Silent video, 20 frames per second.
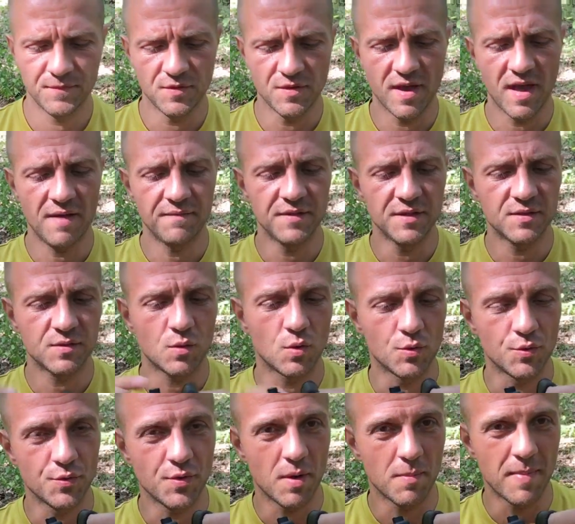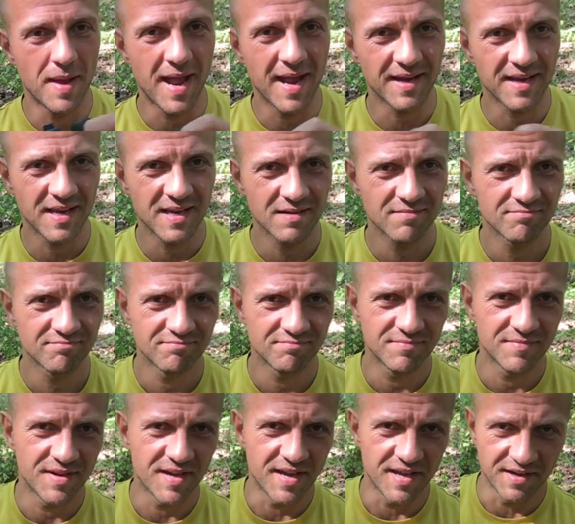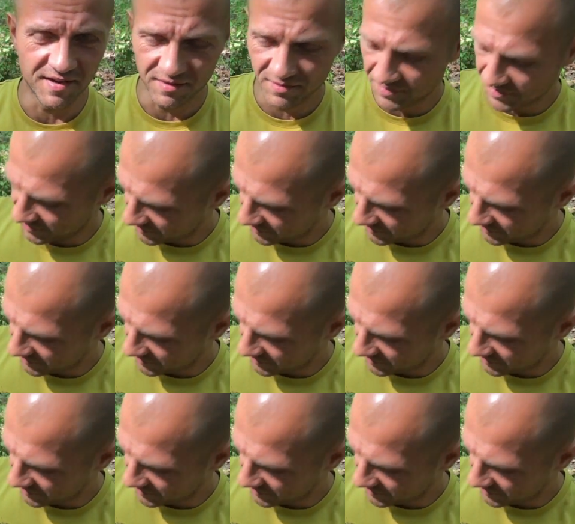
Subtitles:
You have this Cordura backing, and it'll